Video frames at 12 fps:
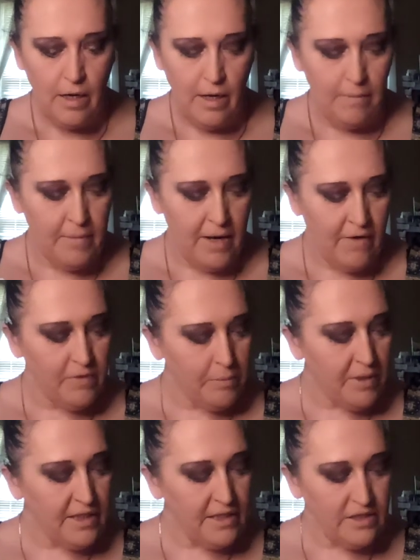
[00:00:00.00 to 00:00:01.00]
Um,
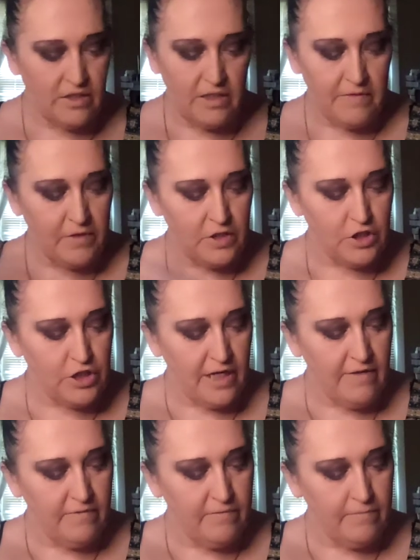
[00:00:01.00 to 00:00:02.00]
everybody's a different
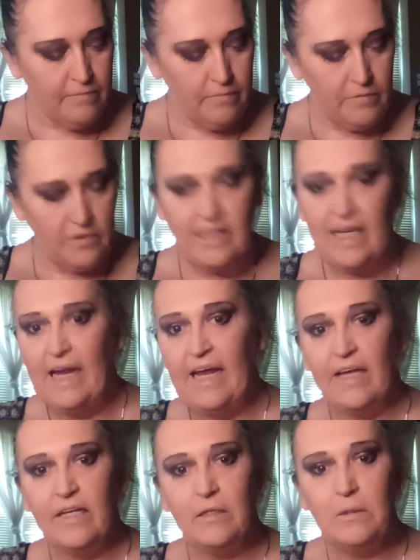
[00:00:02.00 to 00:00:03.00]
shade of
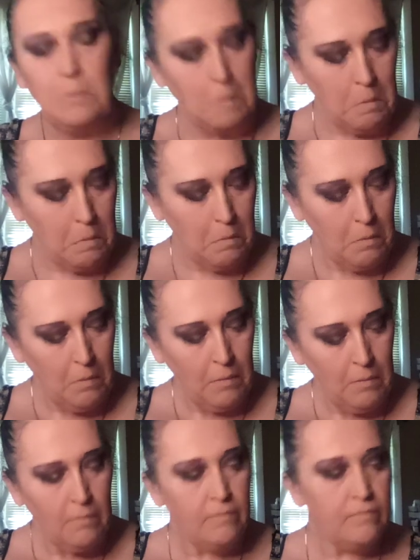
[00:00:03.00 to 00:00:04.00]
tan.
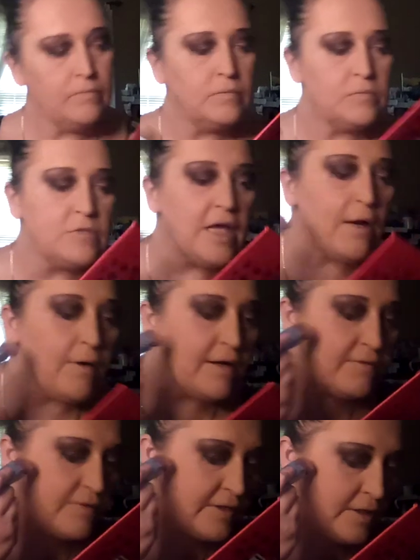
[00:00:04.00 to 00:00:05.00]
That's how
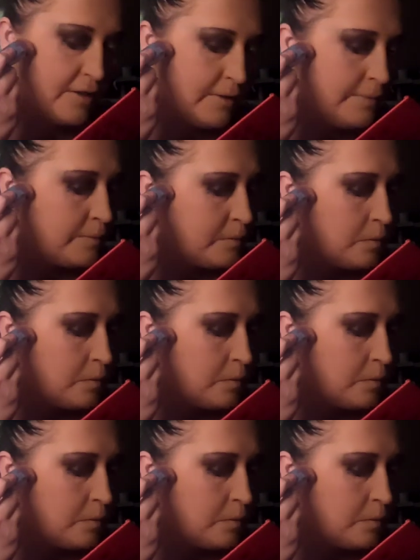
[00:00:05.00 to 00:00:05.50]
I feel.